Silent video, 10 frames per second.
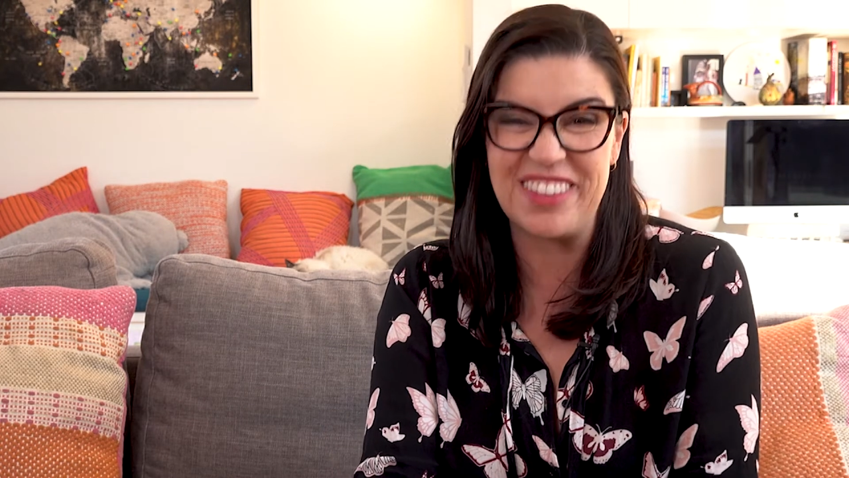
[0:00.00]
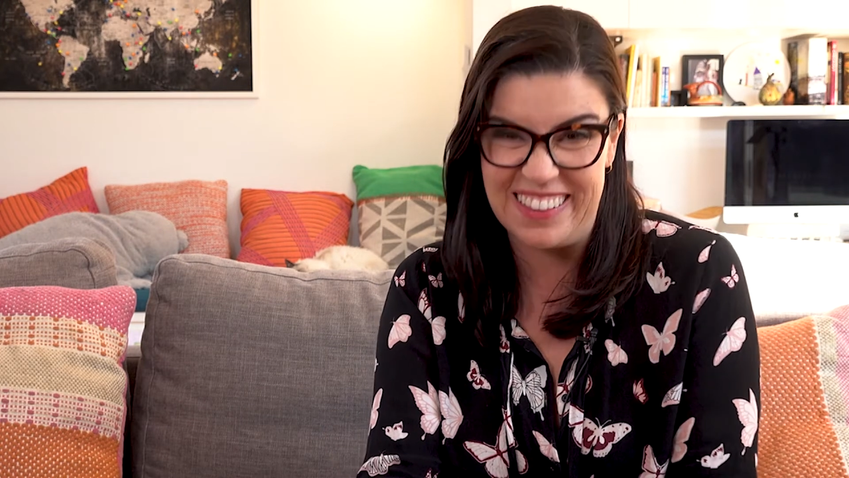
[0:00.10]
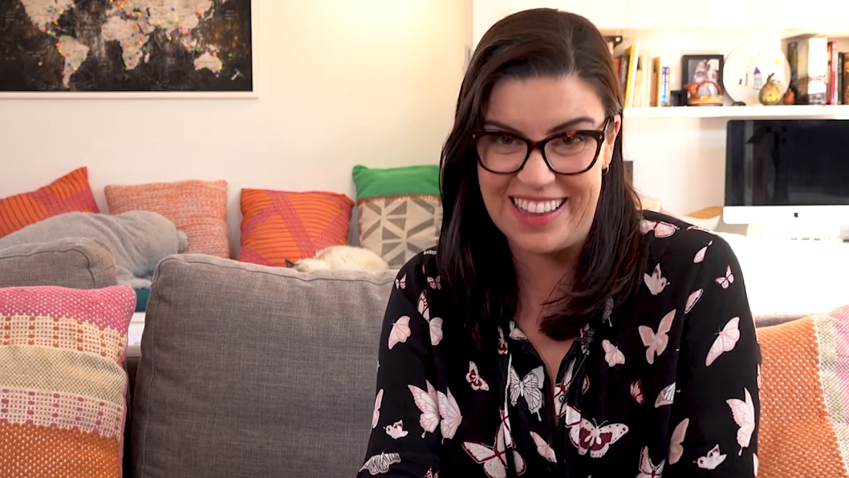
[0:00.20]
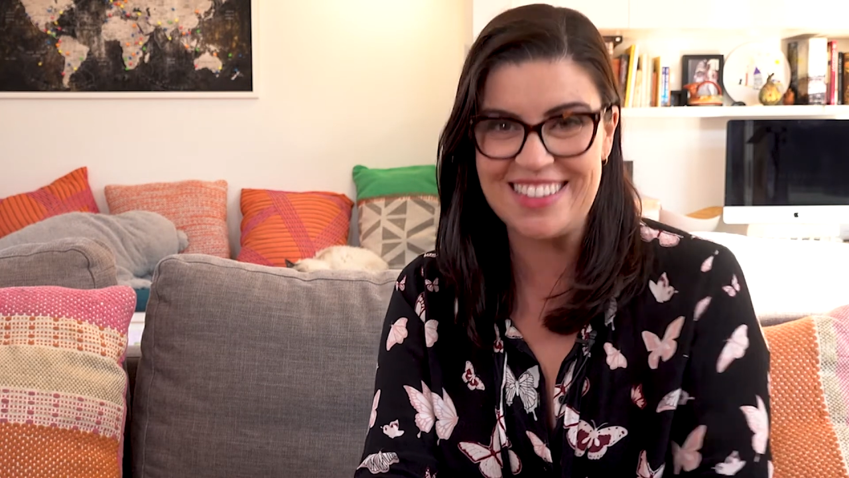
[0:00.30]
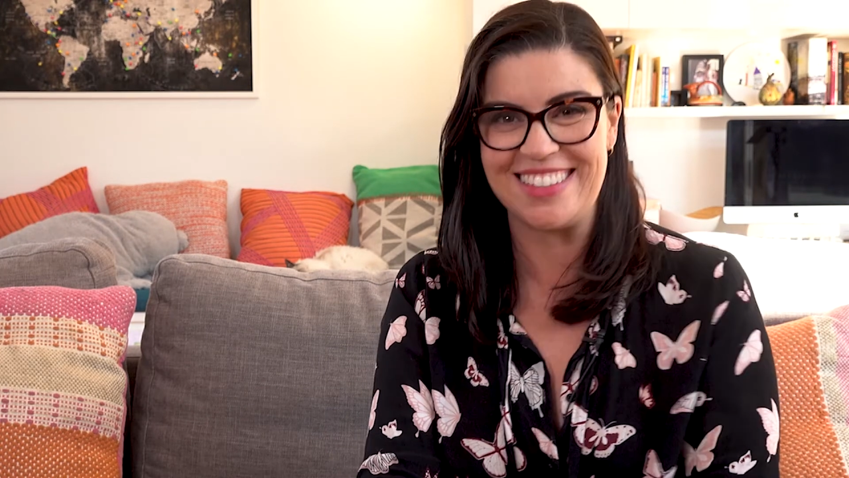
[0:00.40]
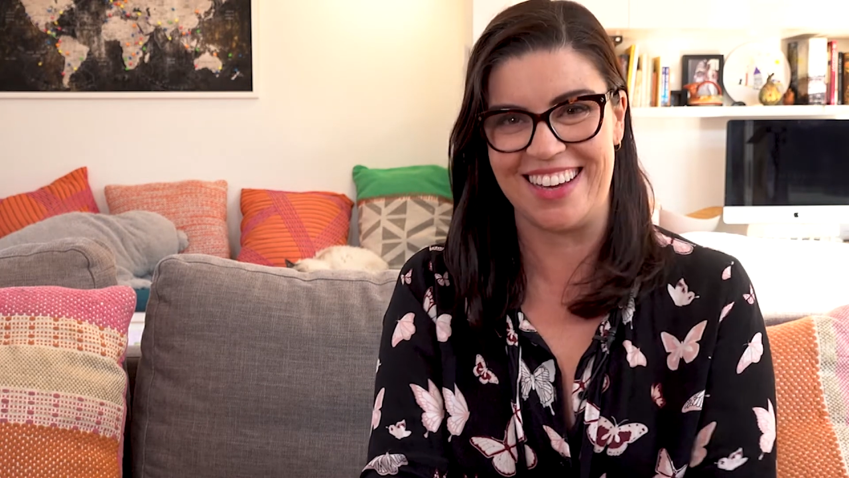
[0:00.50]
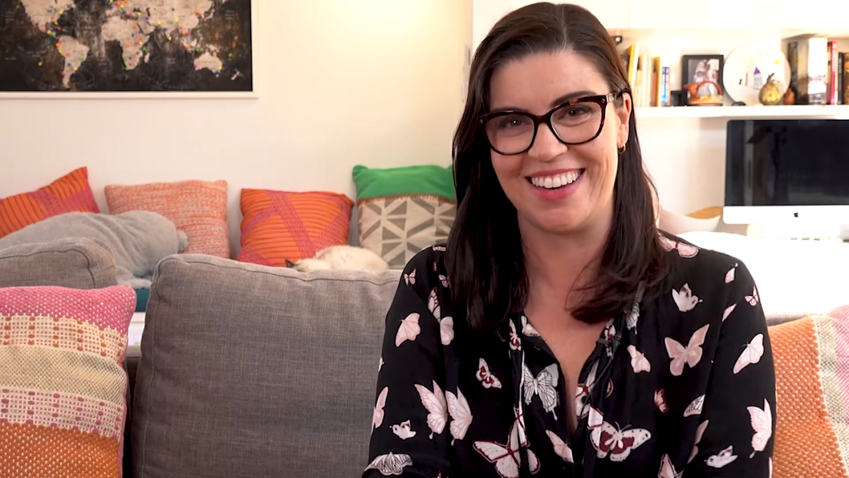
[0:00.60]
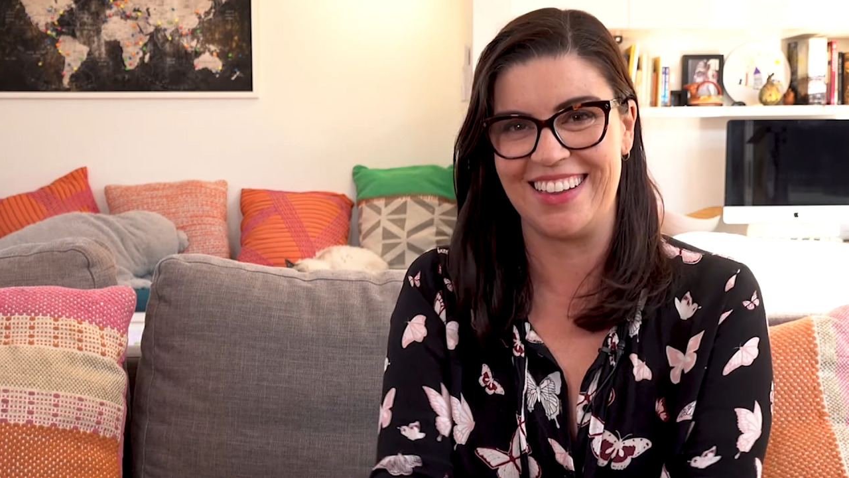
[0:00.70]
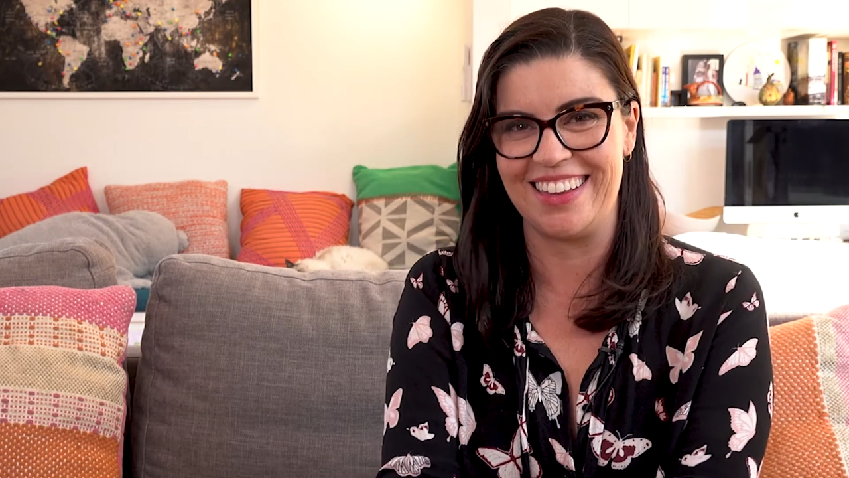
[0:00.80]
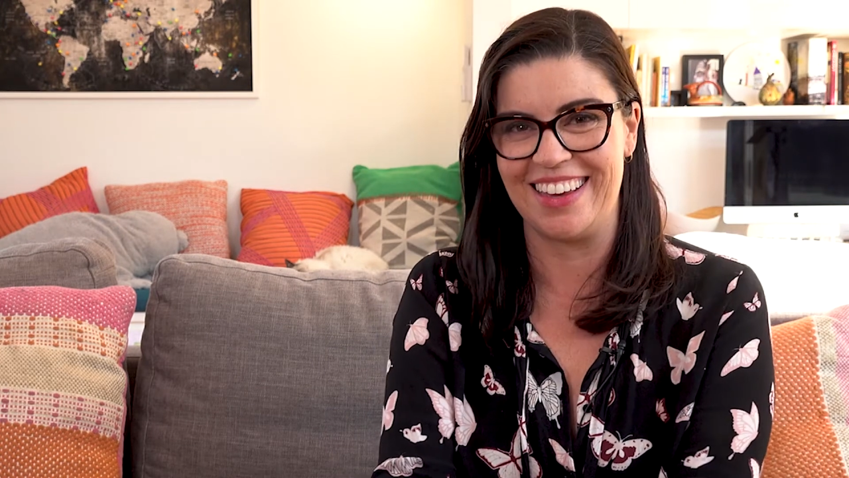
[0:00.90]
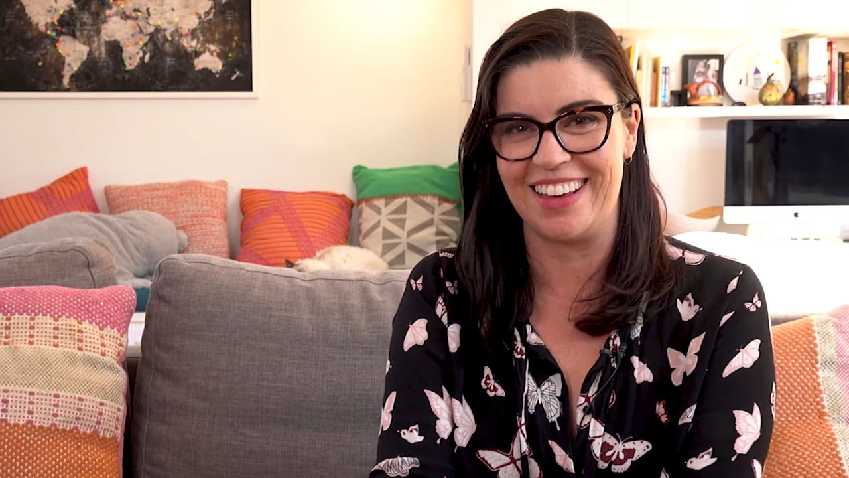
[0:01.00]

for the less technically